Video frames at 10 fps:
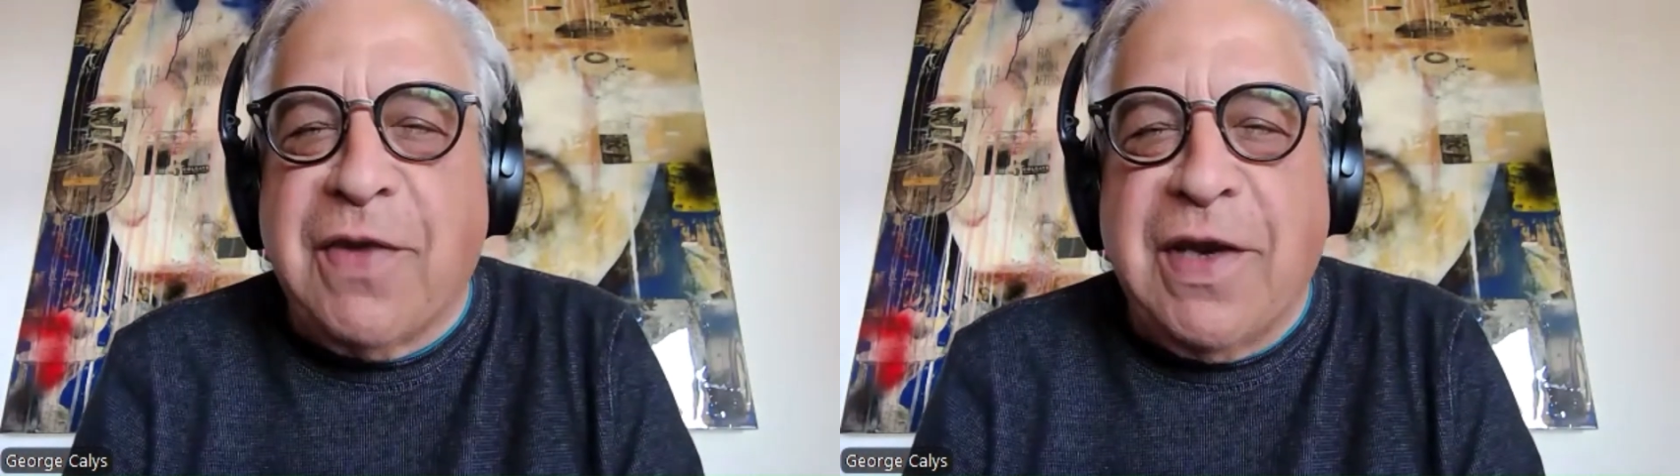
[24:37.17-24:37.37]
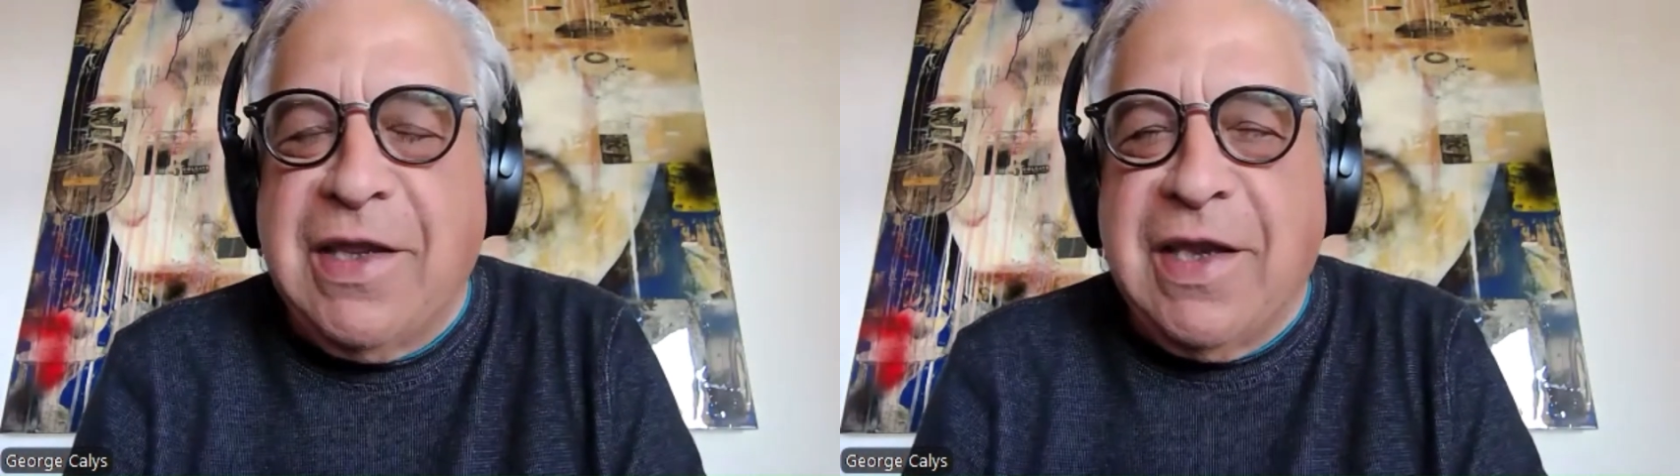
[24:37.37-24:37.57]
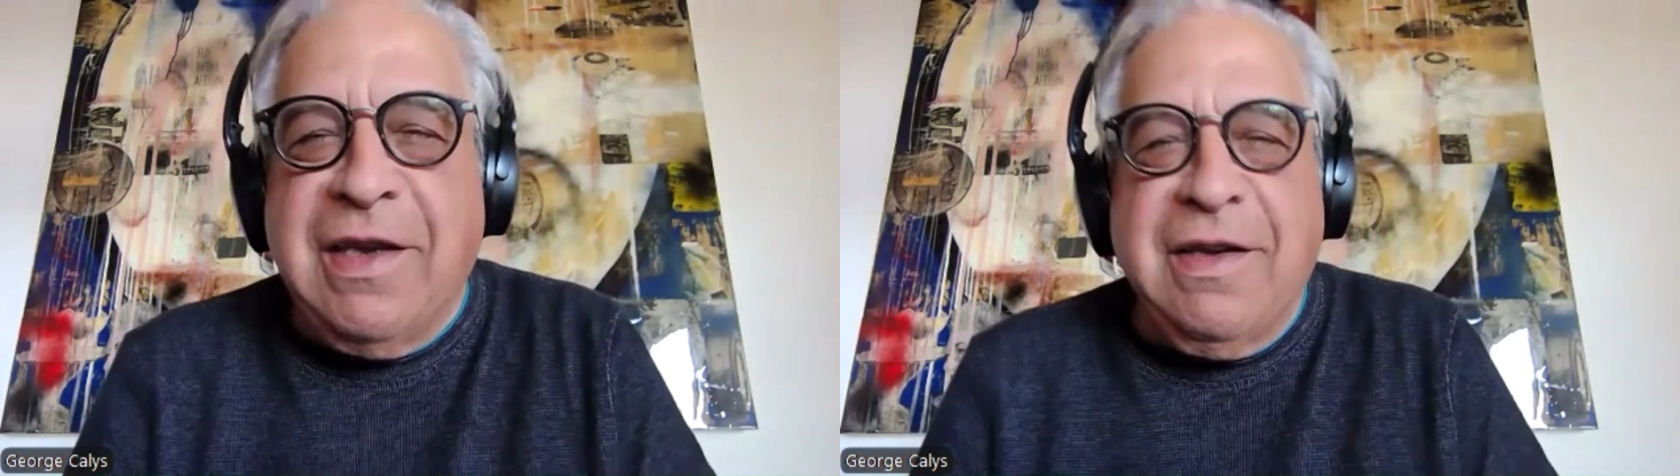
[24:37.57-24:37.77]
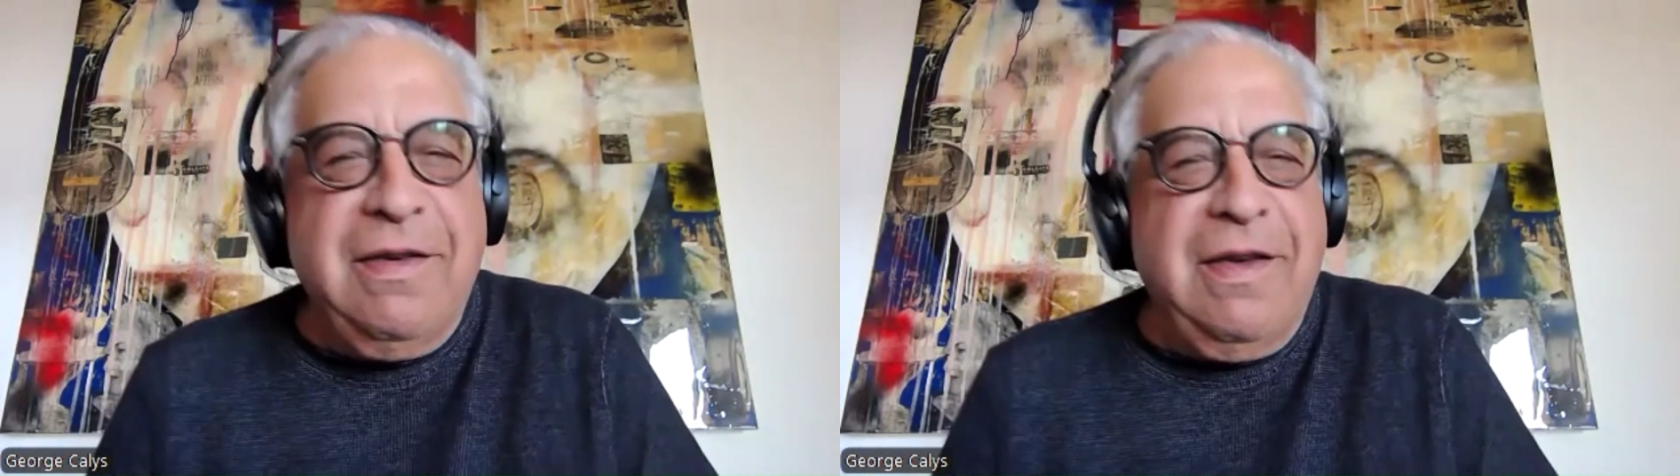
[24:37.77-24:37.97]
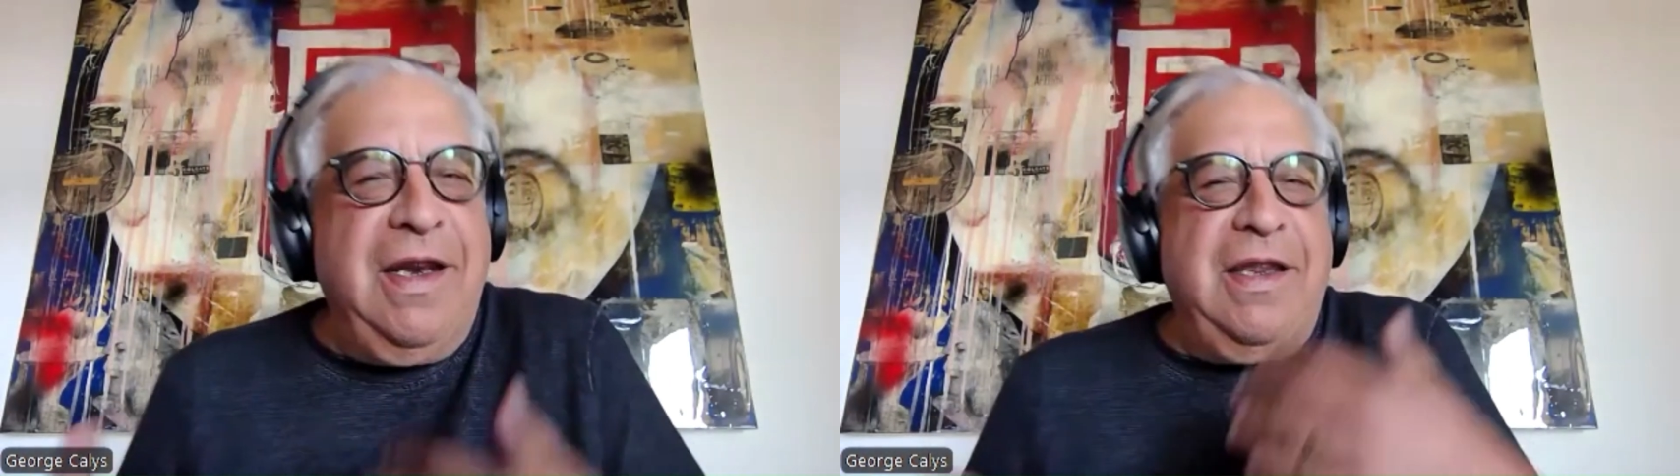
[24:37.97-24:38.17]
Anything
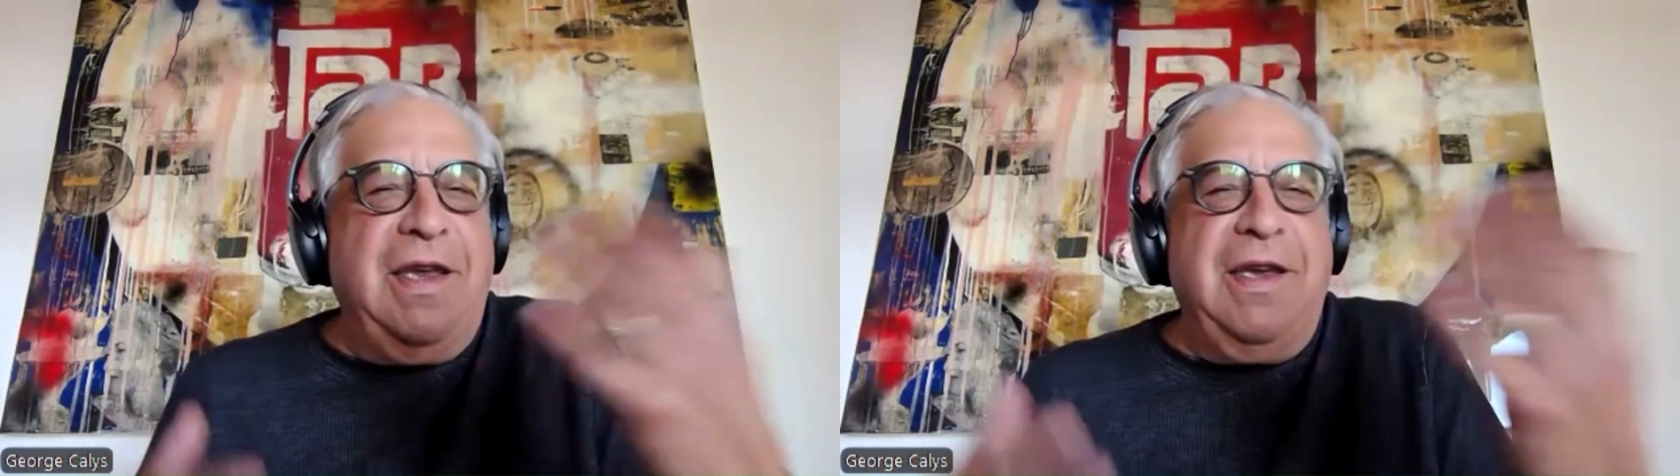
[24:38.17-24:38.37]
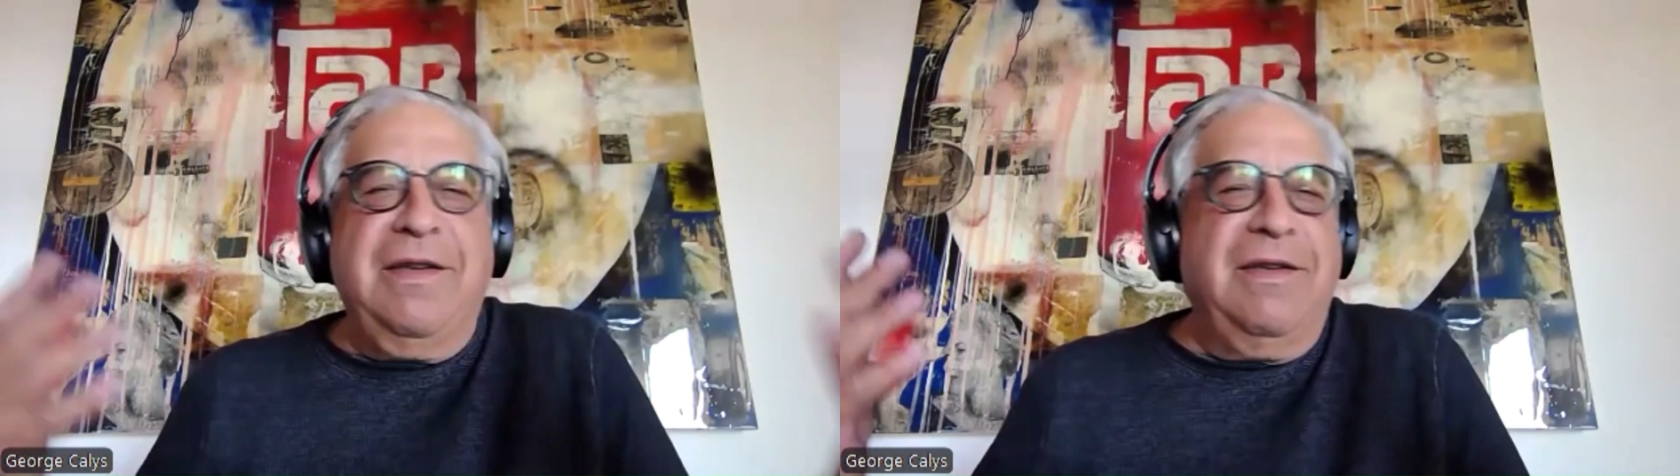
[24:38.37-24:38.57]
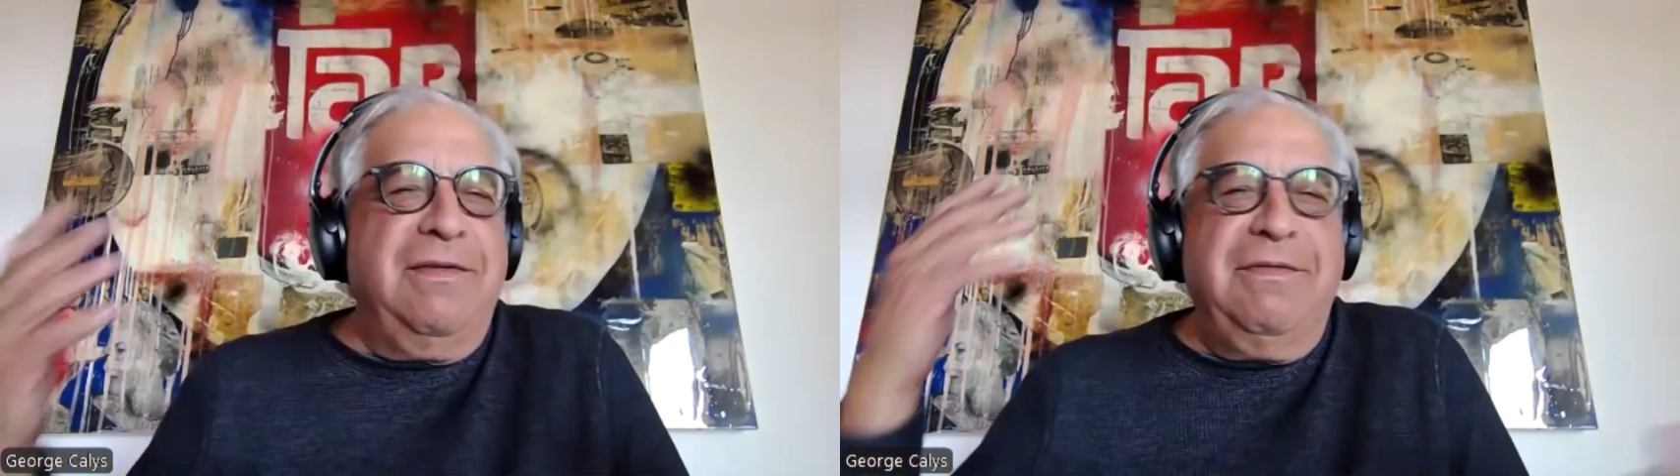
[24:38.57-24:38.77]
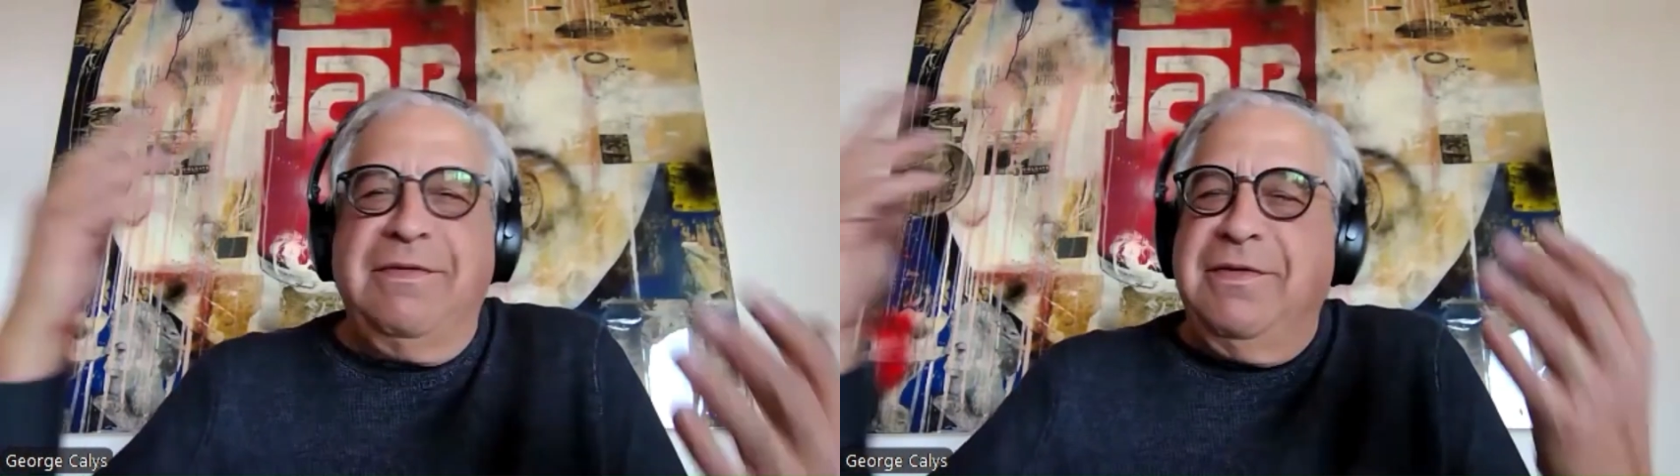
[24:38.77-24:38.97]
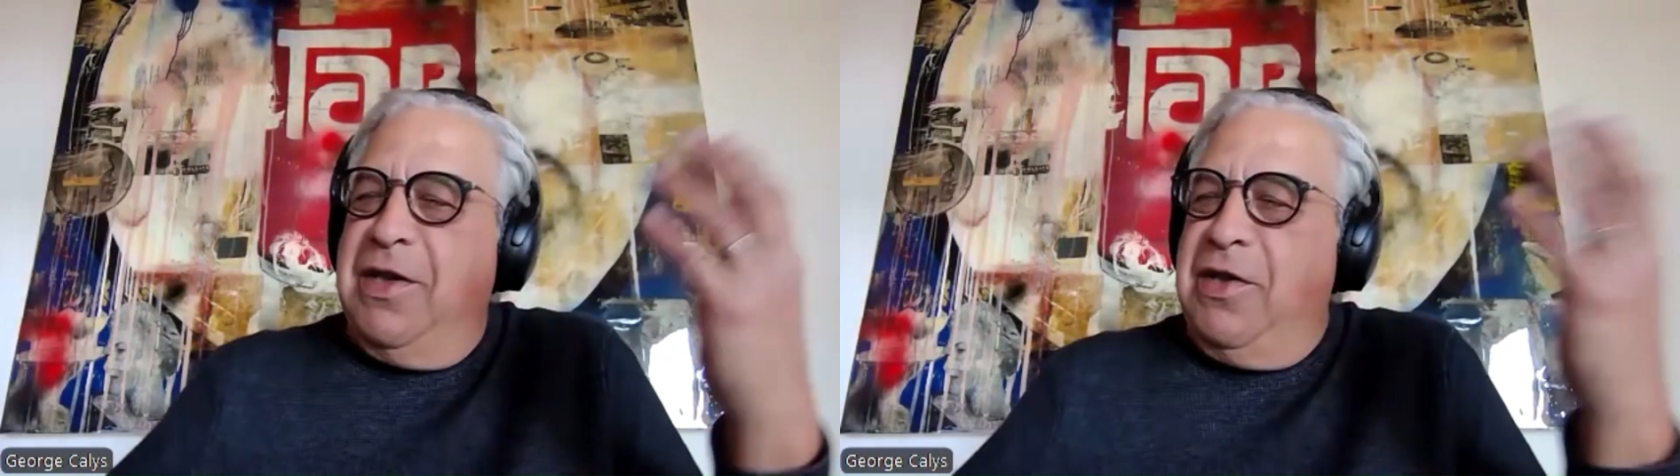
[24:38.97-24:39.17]

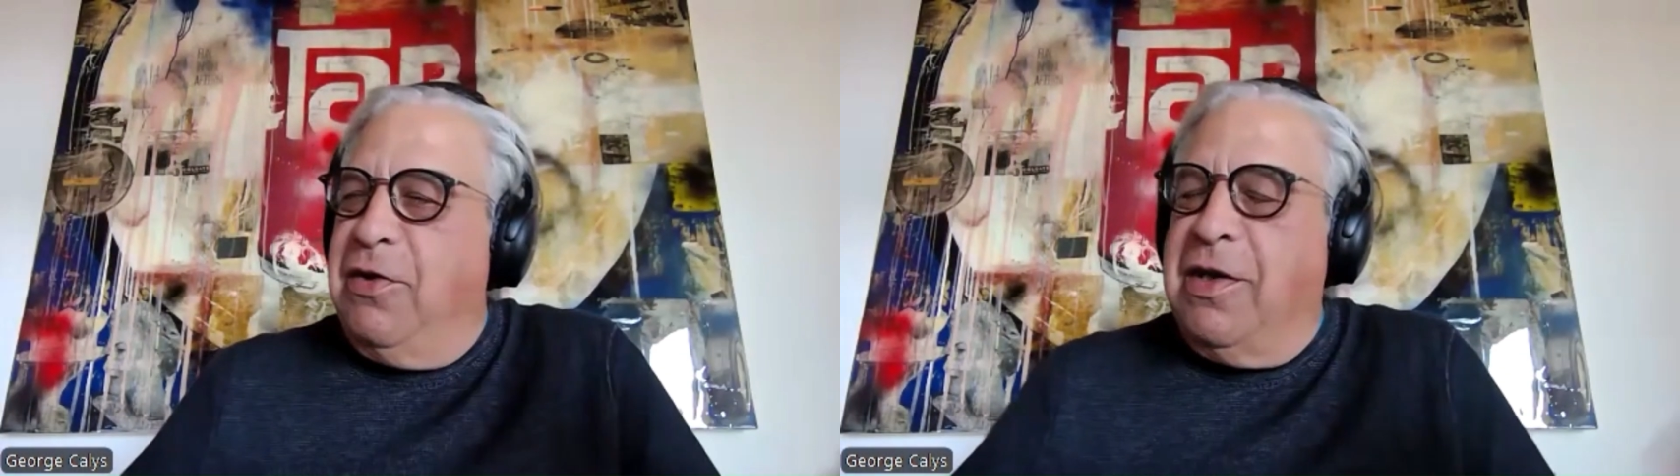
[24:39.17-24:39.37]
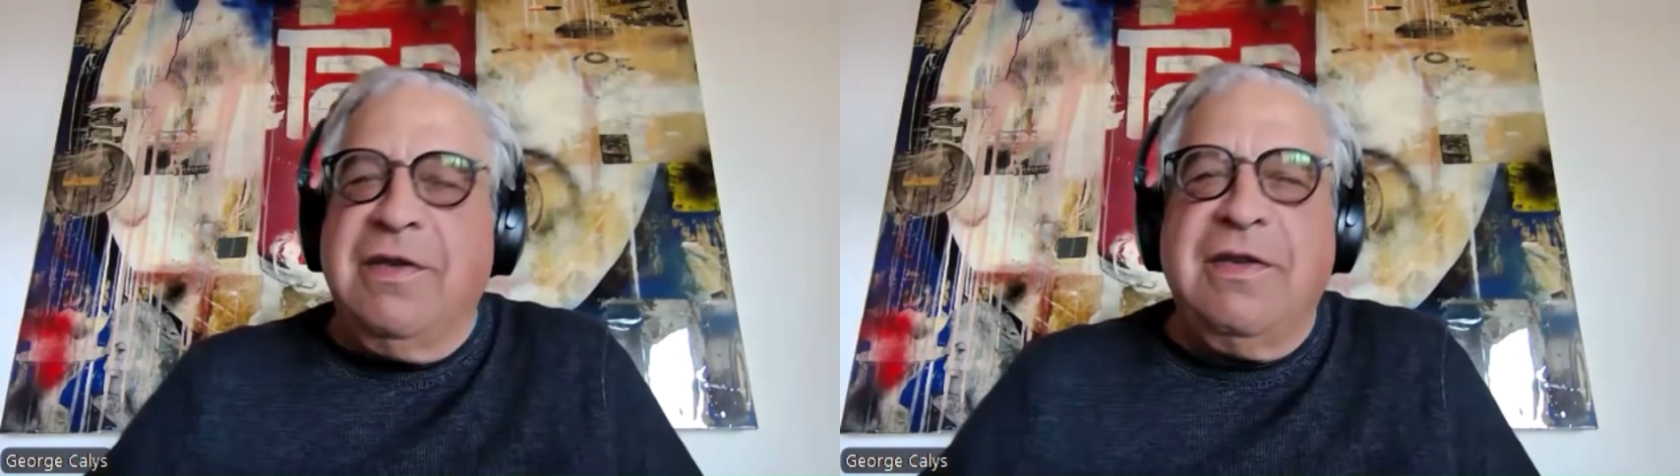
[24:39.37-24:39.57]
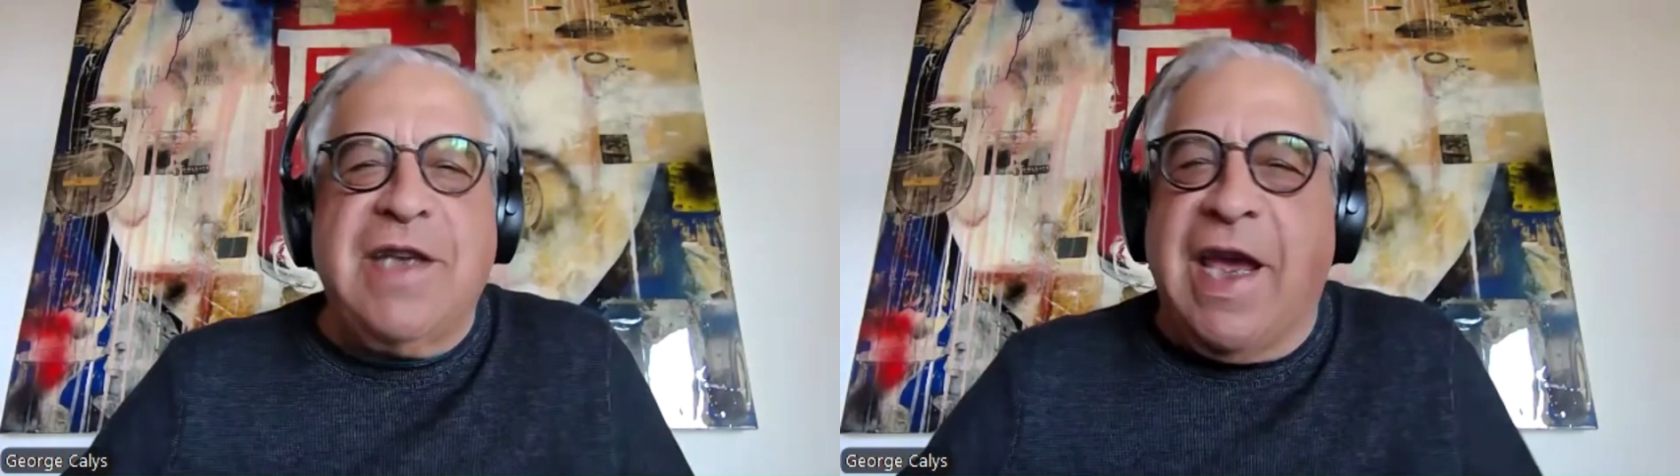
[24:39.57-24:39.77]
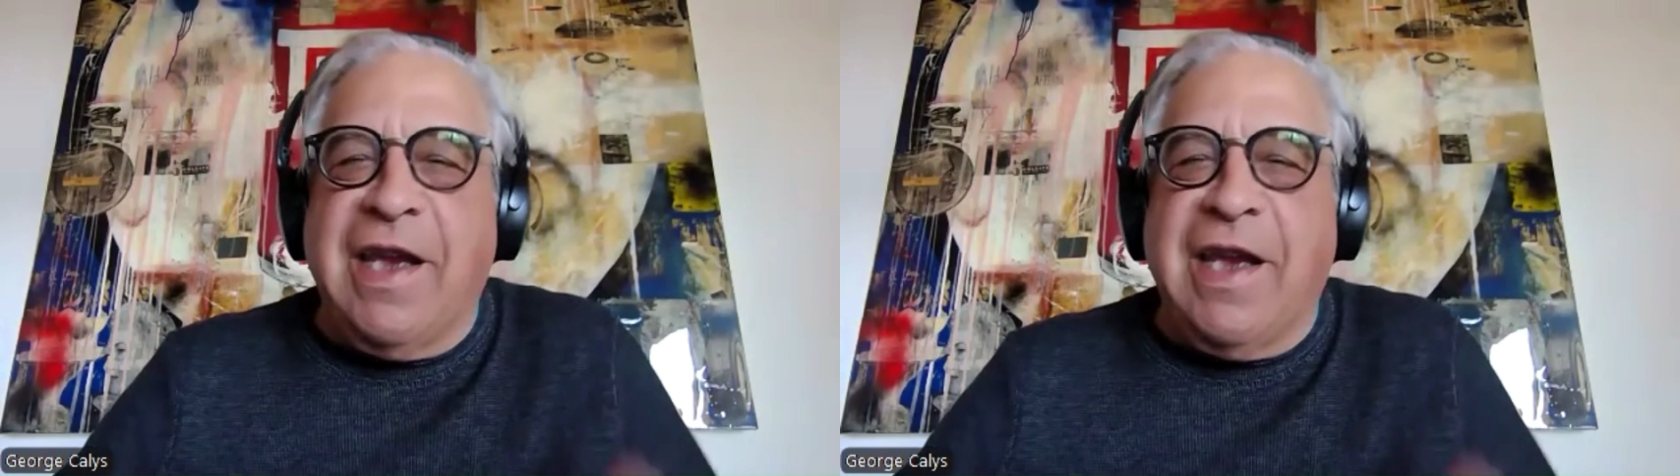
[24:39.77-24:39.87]
that you can